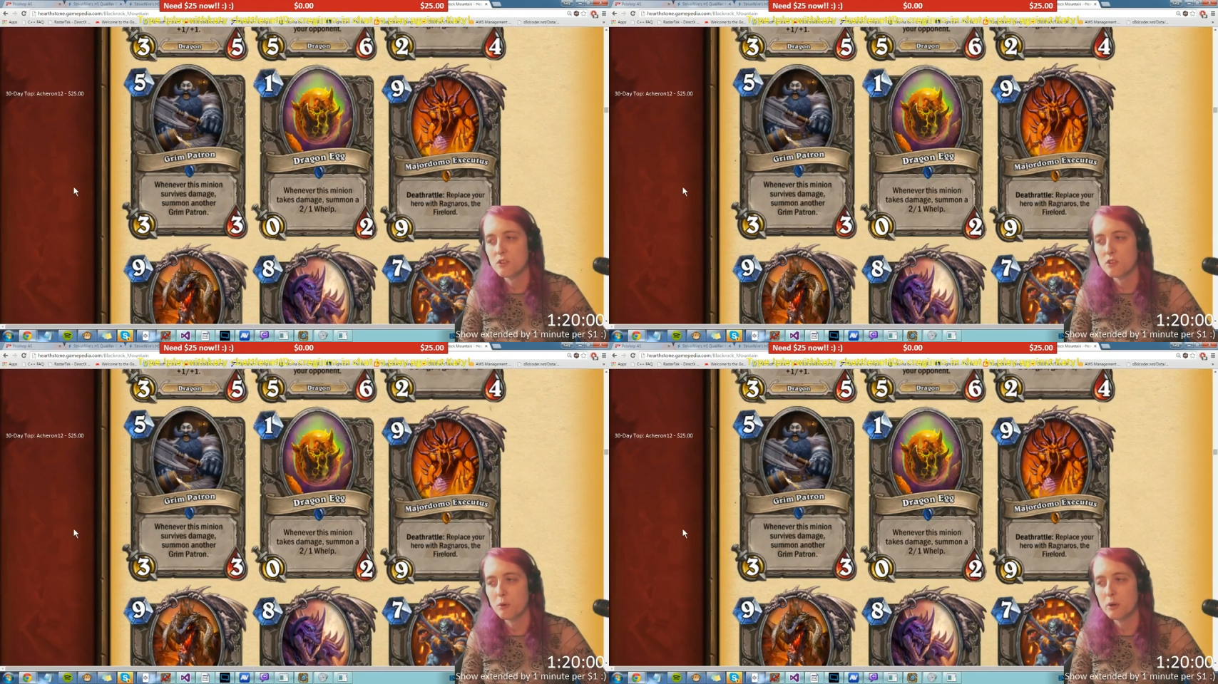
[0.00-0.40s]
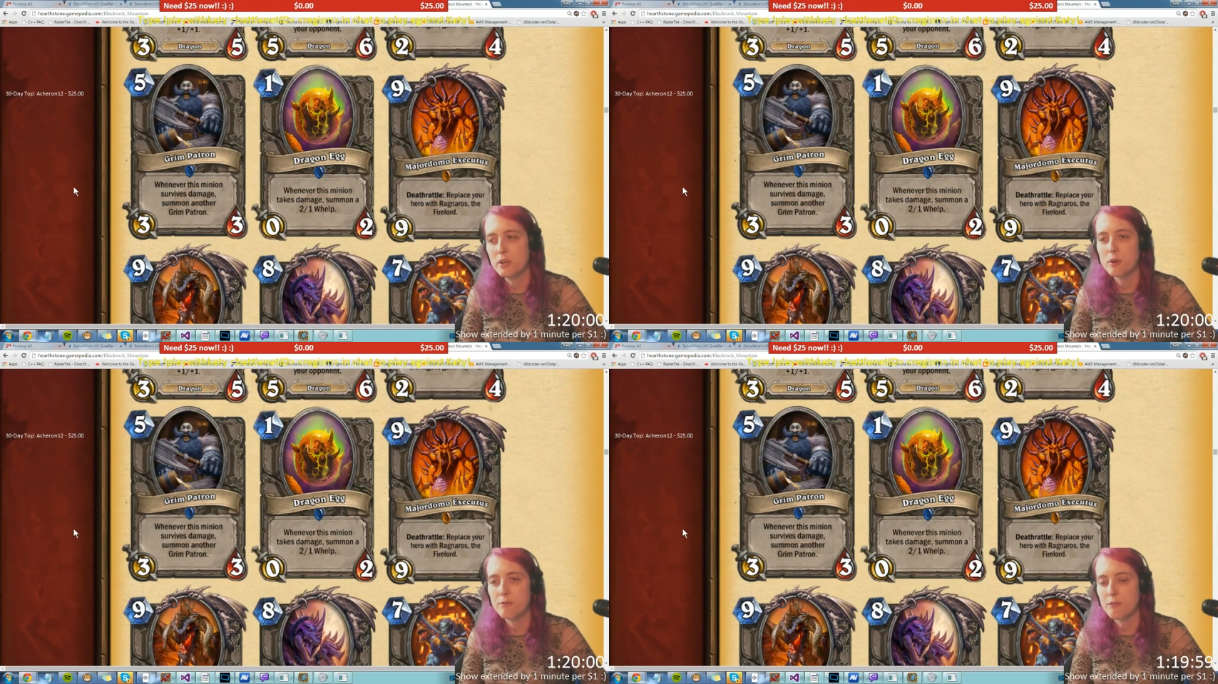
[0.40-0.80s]
it's a
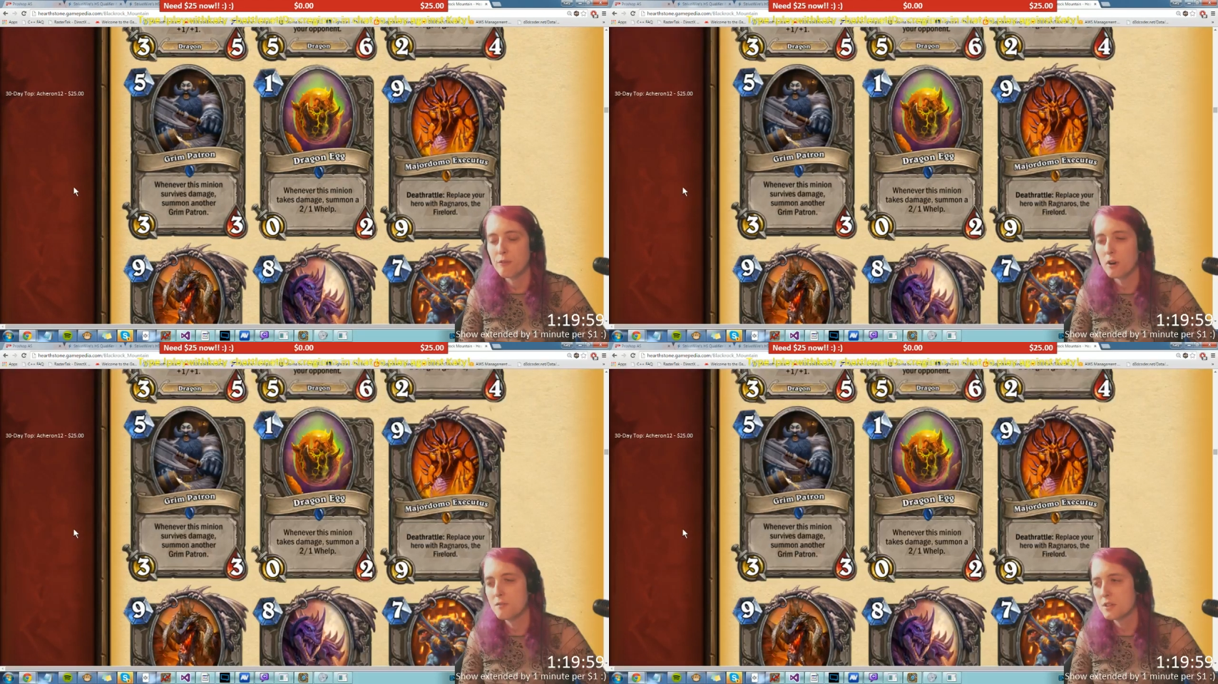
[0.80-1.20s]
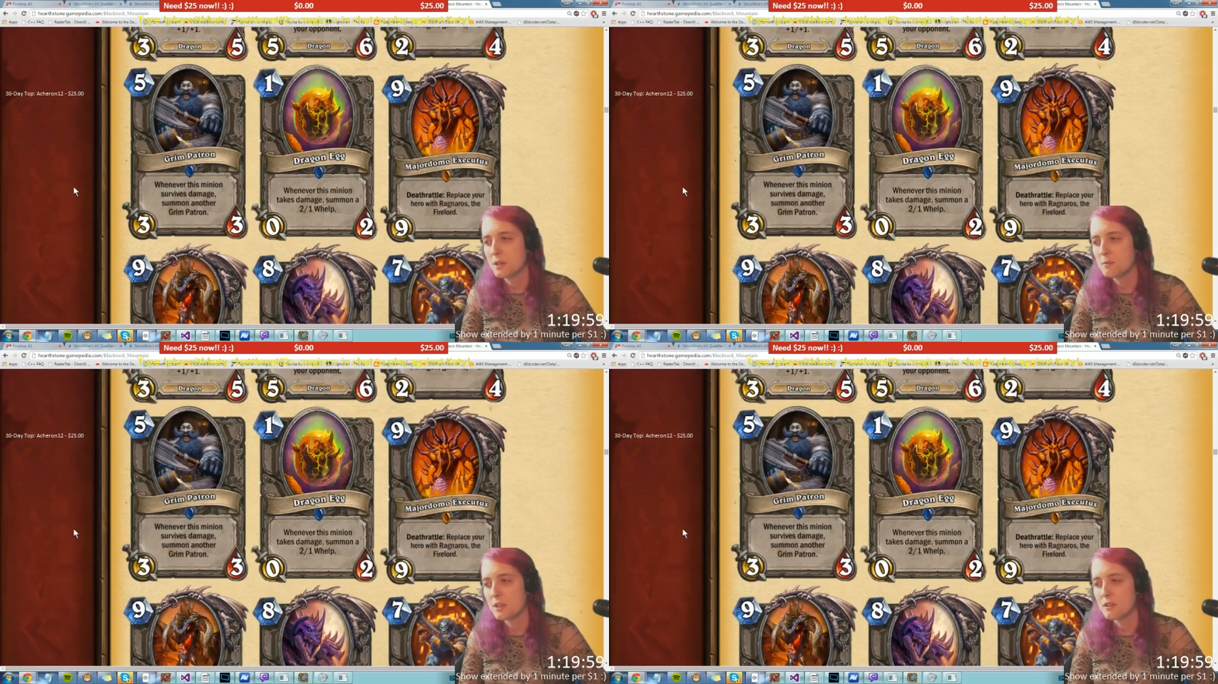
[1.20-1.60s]
3/3 for 5,
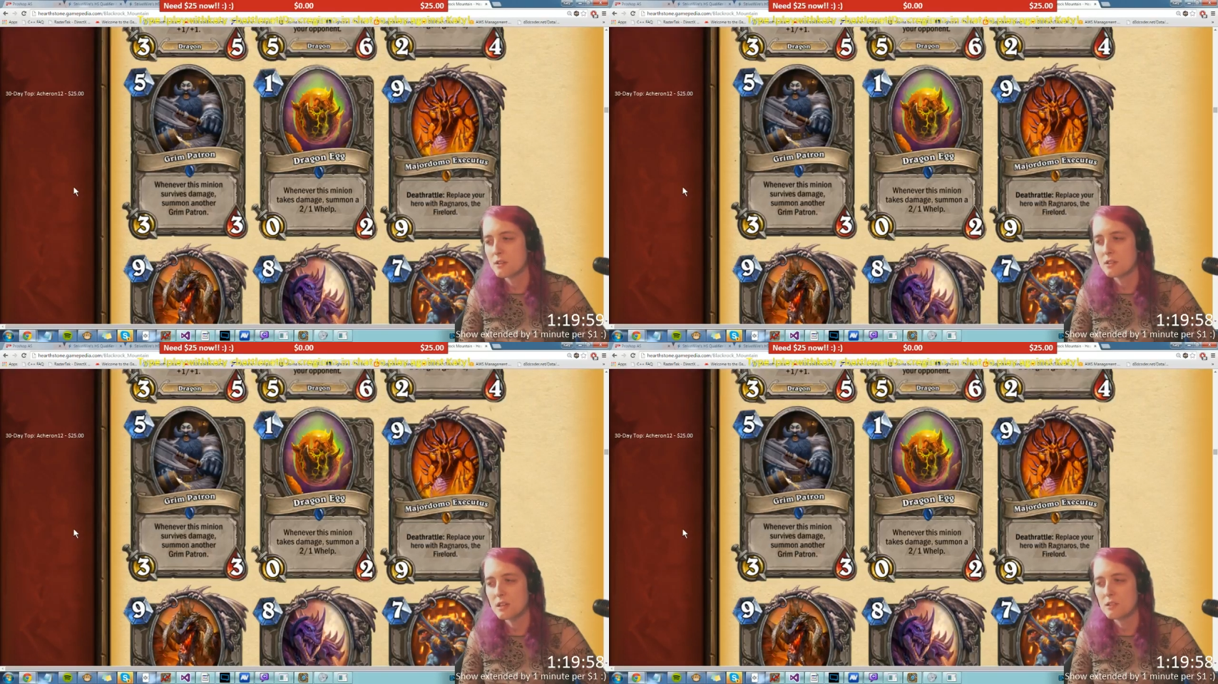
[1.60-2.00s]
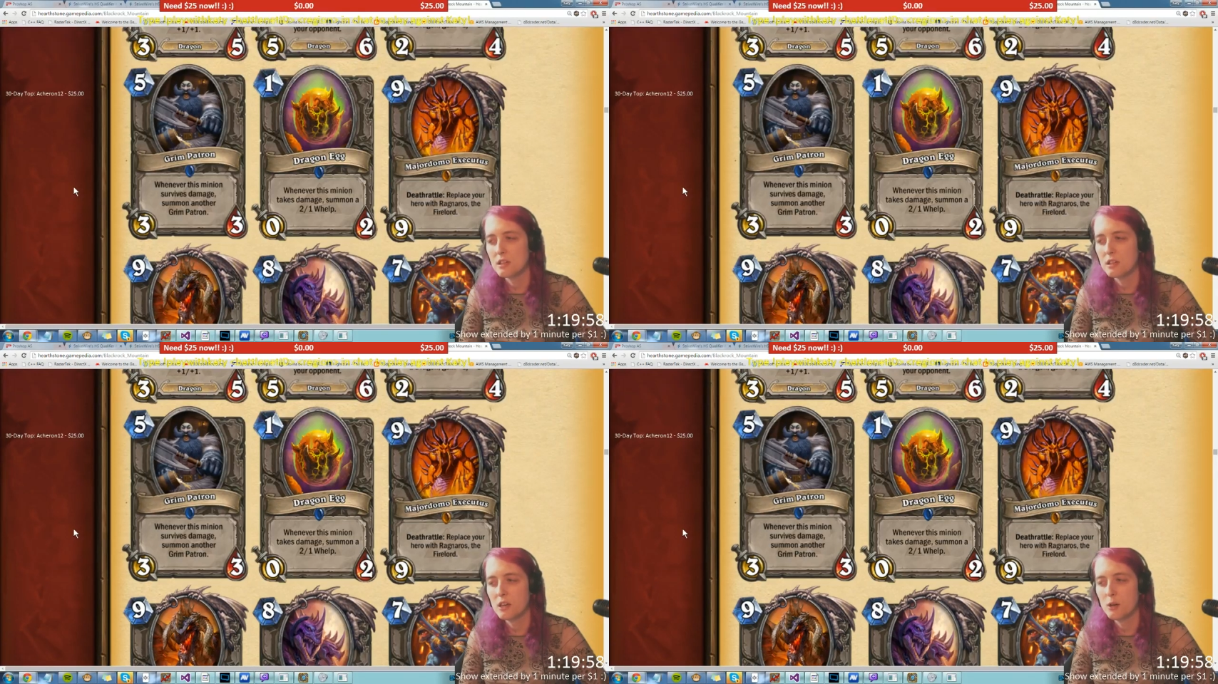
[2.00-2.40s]
same stats as
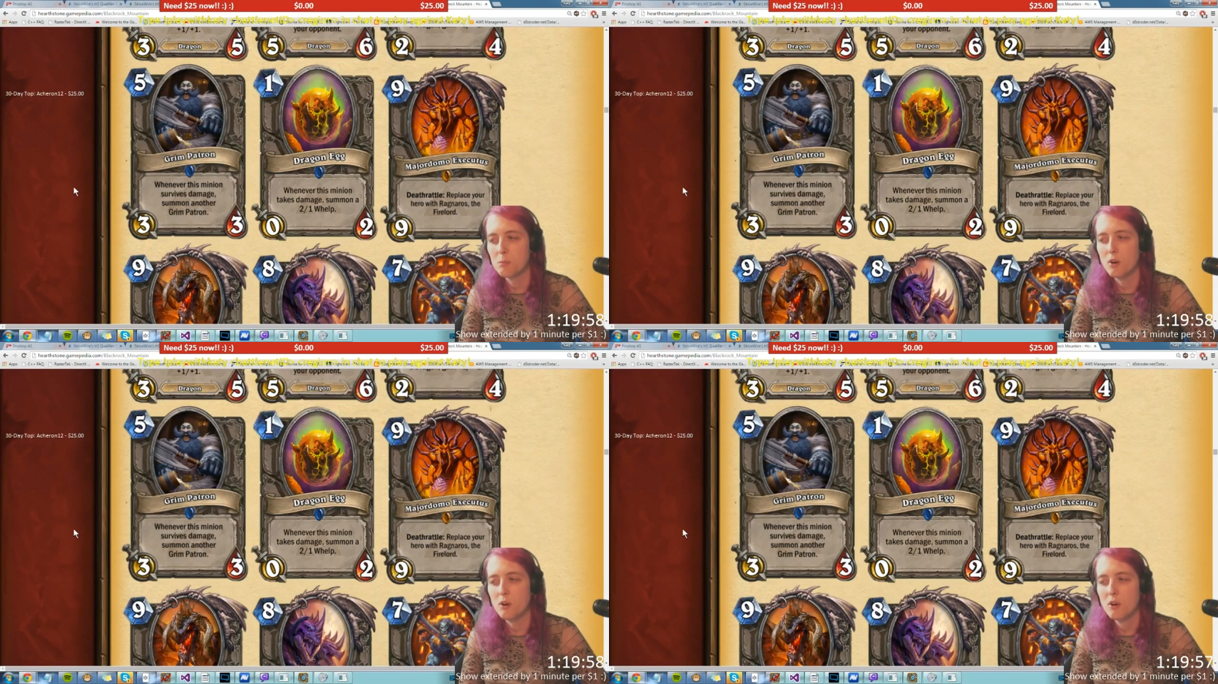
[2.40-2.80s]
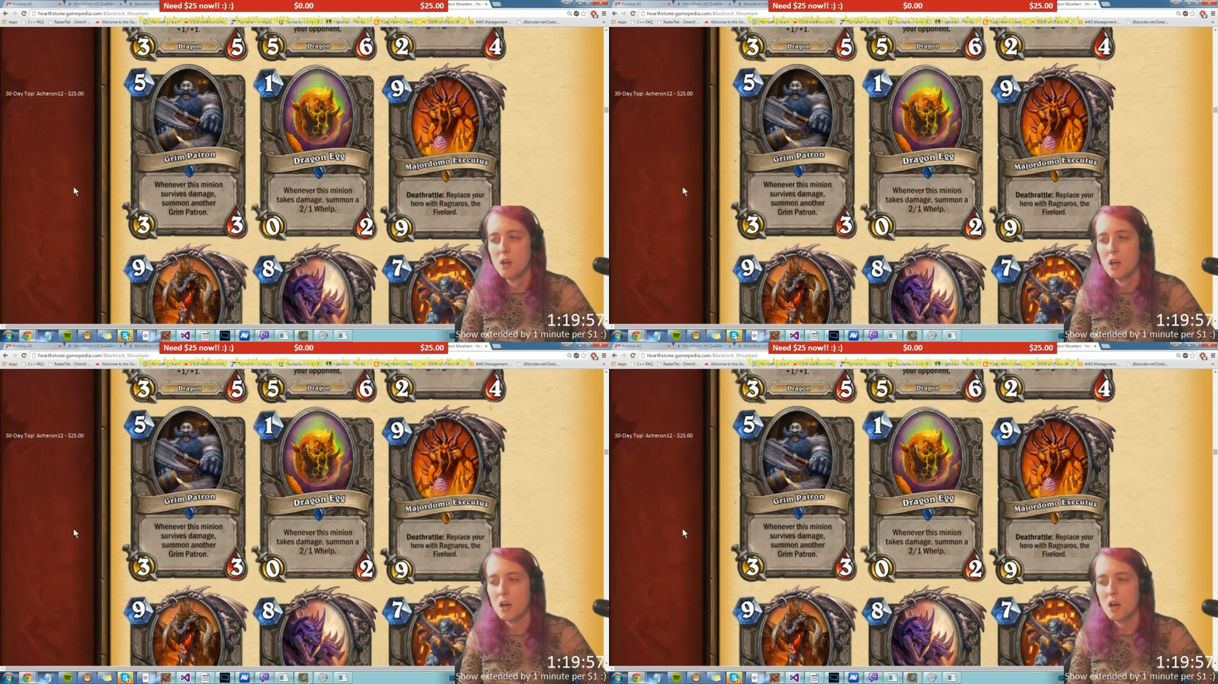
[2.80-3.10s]
Antique Healbot.